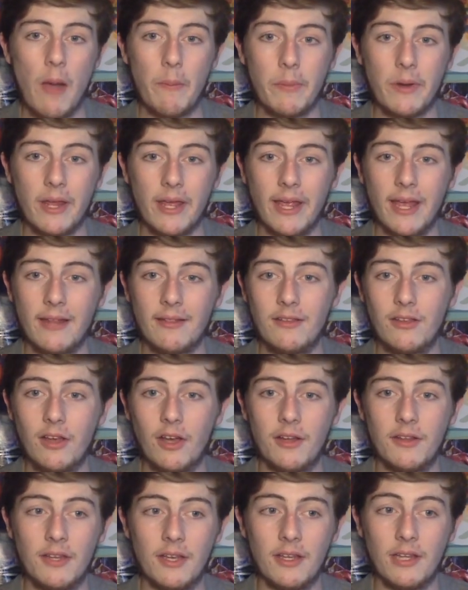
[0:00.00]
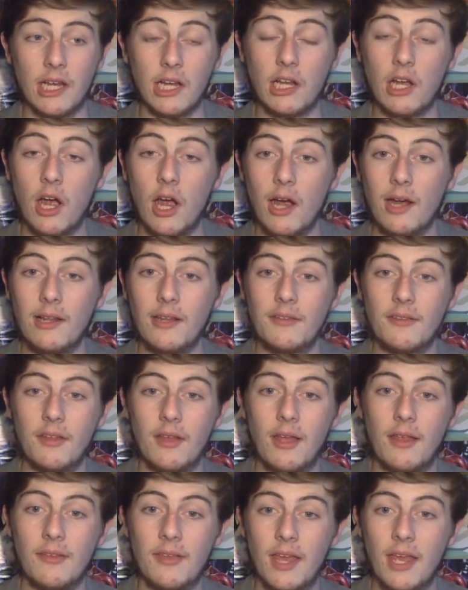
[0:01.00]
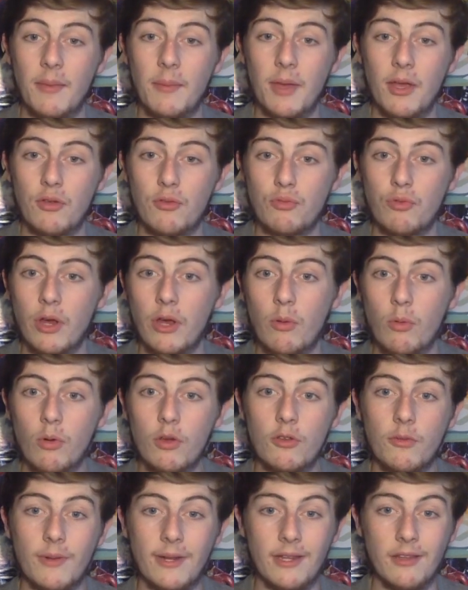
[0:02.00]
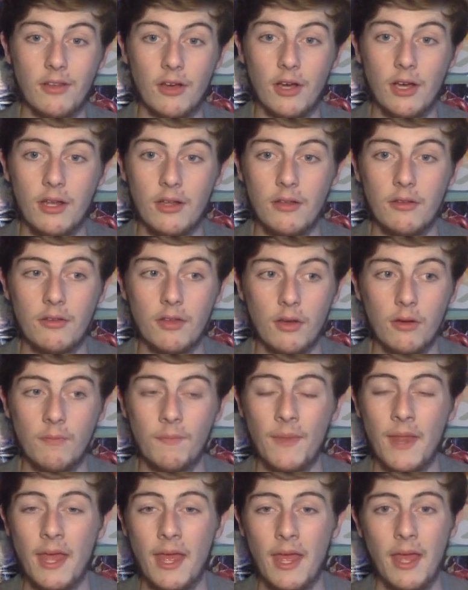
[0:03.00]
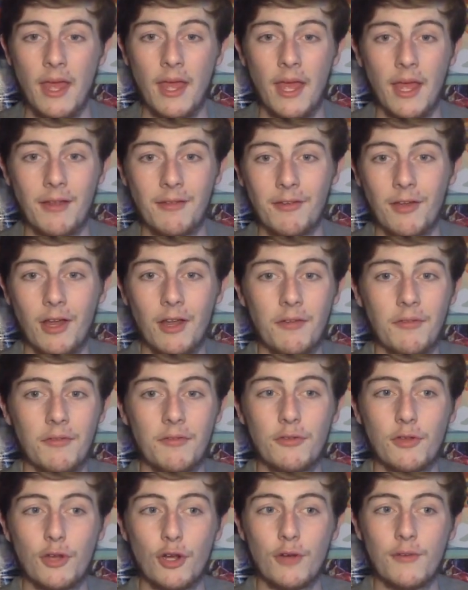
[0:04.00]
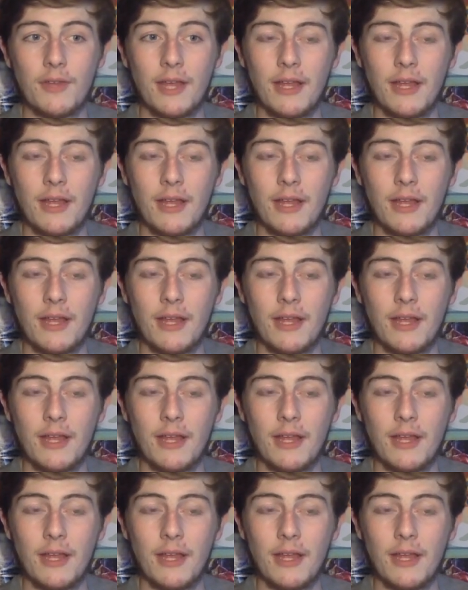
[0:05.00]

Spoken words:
But I get the idea that Carl is the same age Rick was when he died, so it kind of serves.